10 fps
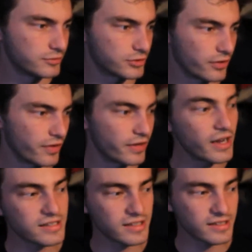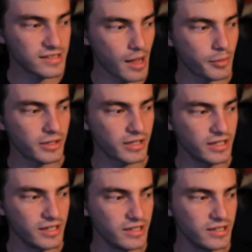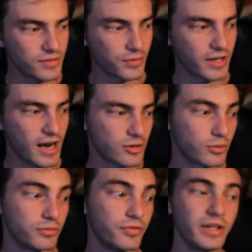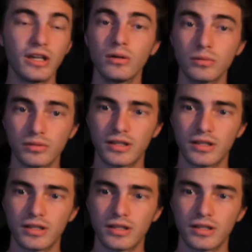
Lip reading: So then the next thing that's happening is for the actual video